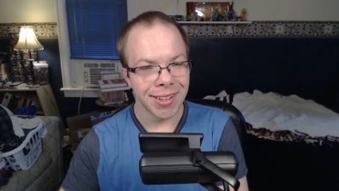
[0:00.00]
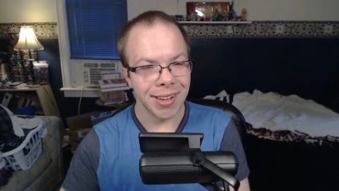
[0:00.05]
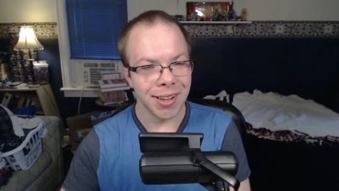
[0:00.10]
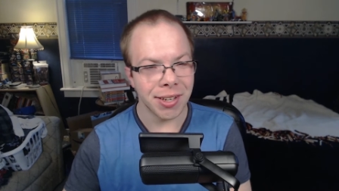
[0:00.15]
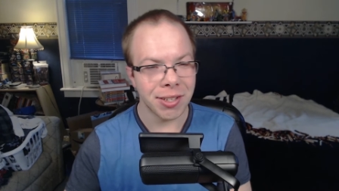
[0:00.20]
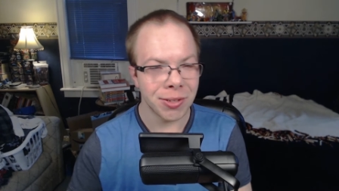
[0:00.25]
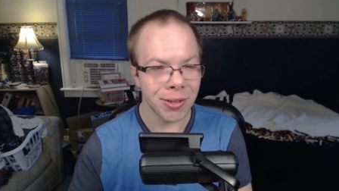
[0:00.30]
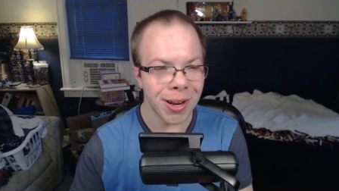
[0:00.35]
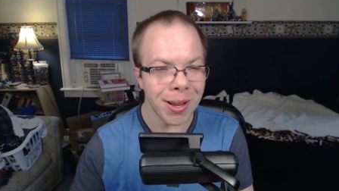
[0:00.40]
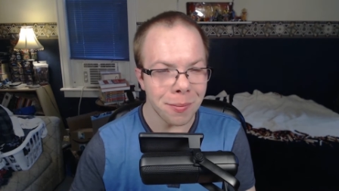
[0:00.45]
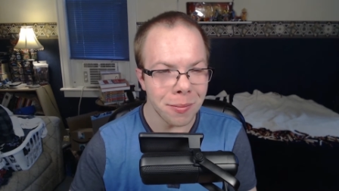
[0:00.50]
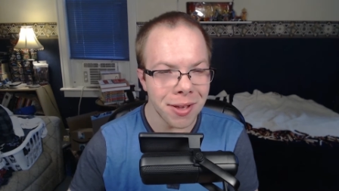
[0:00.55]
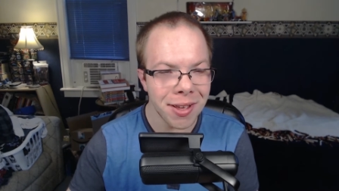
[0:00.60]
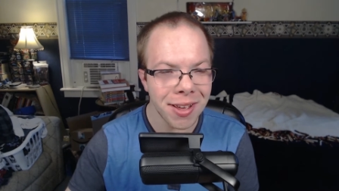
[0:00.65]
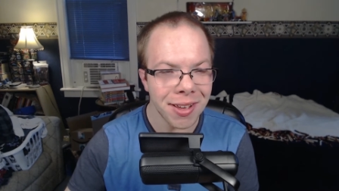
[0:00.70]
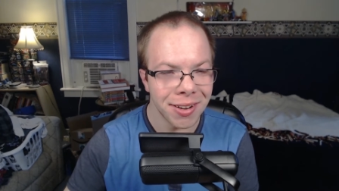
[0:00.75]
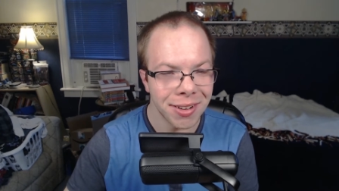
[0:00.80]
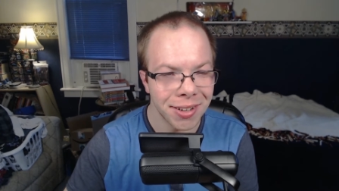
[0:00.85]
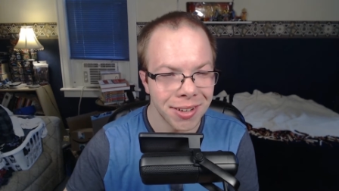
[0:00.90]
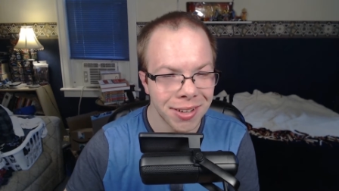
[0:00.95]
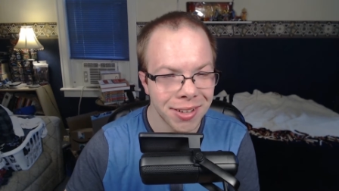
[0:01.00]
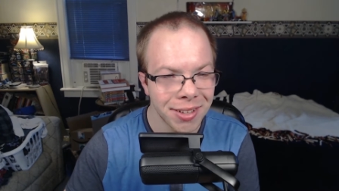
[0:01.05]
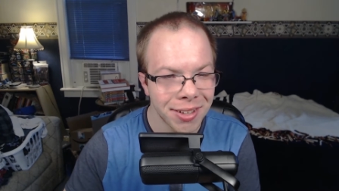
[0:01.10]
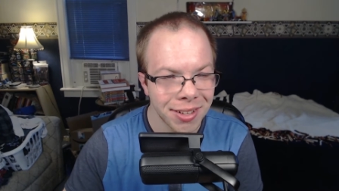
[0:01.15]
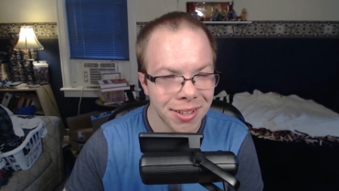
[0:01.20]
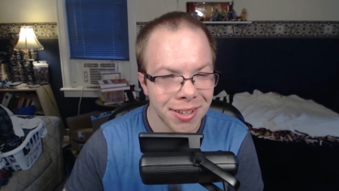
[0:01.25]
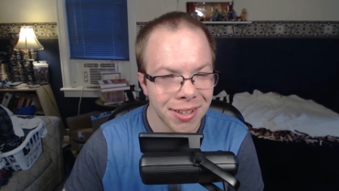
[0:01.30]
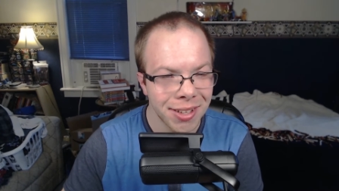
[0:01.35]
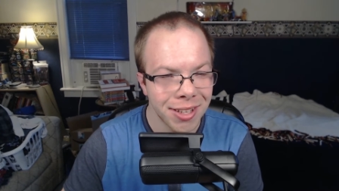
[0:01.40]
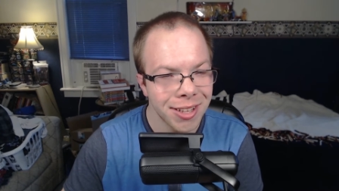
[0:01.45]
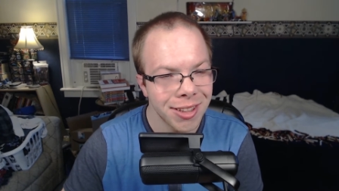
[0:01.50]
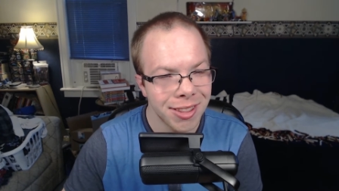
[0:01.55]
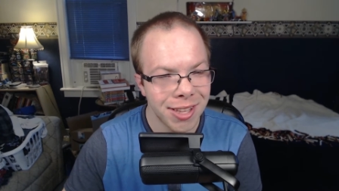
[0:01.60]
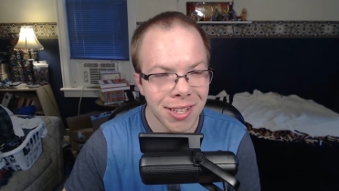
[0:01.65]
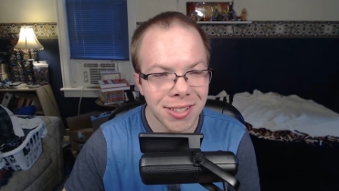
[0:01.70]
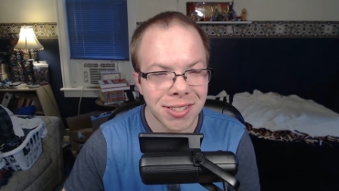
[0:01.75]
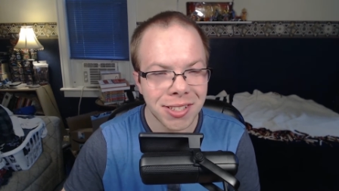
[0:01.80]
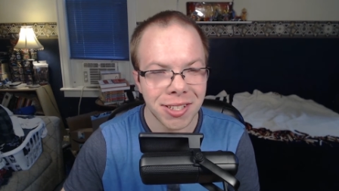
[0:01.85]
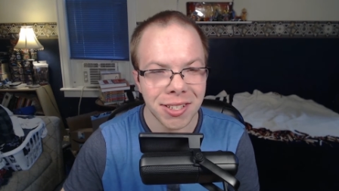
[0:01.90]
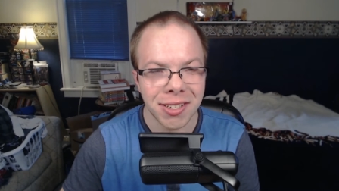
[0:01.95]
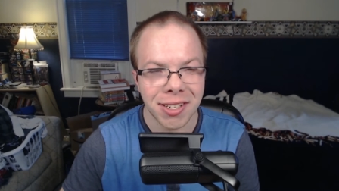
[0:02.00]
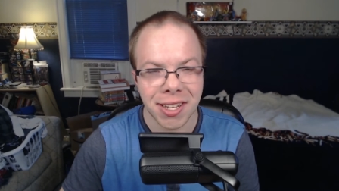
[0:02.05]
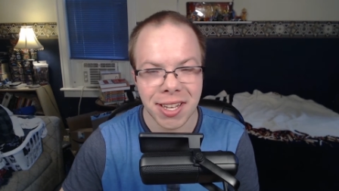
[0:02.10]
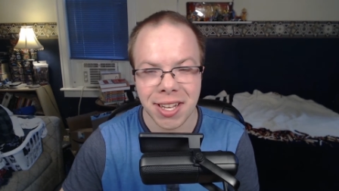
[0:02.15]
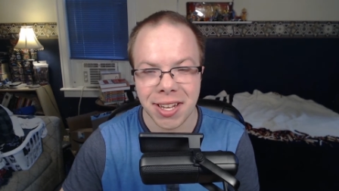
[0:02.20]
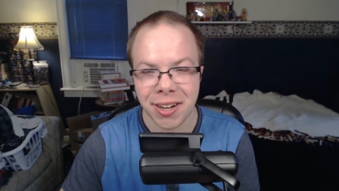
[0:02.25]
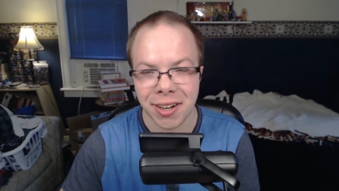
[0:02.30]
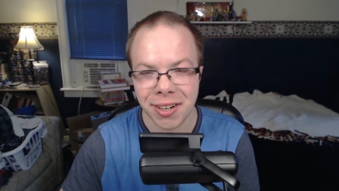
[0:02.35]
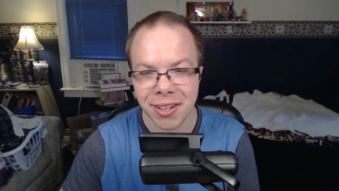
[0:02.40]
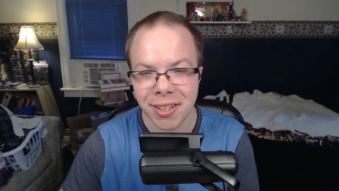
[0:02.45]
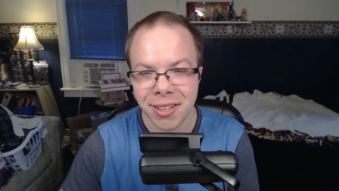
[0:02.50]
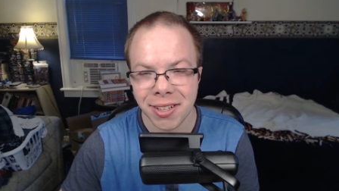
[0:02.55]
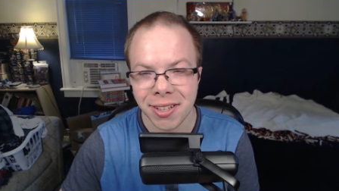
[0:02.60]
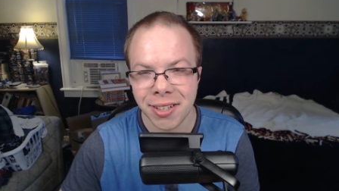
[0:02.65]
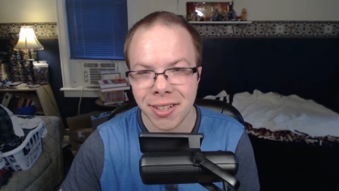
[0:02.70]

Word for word: A great man, huh? That's good to hear.